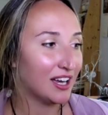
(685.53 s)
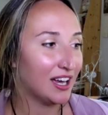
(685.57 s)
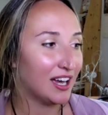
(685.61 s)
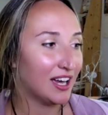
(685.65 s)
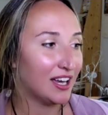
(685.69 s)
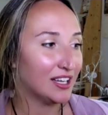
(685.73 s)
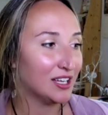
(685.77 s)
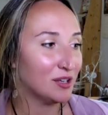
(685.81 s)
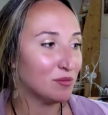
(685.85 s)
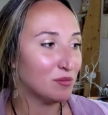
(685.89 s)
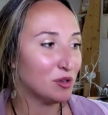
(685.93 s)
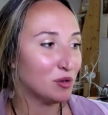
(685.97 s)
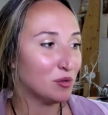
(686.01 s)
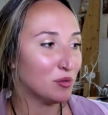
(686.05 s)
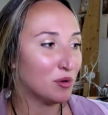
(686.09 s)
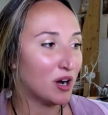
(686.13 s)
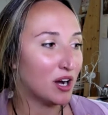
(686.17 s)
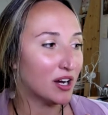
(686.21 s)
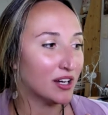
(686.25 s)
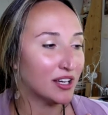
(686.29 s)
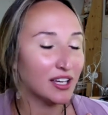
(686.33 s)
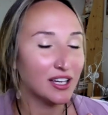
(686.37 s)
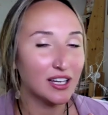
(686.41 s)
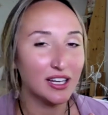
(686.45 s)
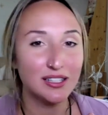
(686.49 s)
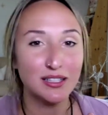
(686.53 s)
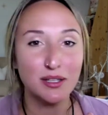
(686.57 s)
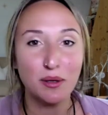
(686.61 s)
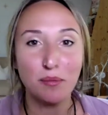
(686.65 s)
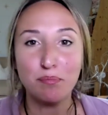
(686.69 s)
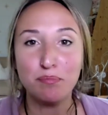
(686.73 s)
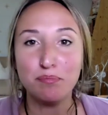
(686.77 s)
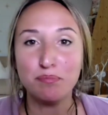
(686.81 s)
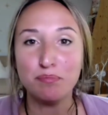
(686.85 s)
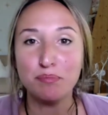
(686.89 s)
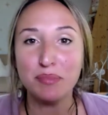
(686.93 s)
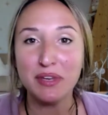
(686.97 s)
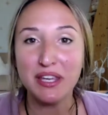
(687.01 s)
I can be walking on the
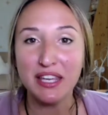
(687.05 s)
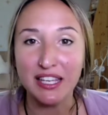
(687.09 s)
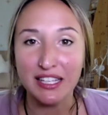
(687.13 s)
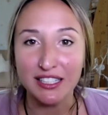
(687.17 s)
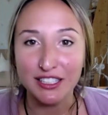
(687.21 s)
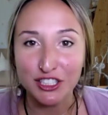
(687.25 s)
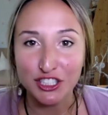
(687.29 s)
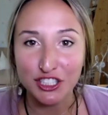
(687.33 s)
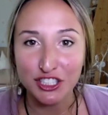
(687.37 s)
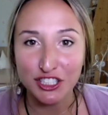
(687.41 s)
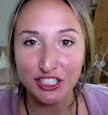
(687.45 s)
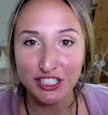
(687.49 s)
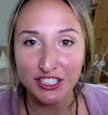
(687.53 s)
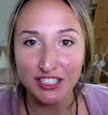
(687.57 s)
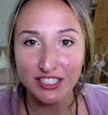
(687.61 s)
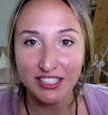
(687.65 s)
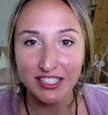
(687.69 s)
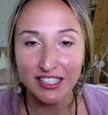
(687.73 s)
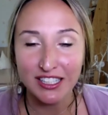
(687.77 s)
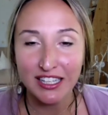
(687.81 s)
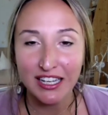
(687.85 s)
beach.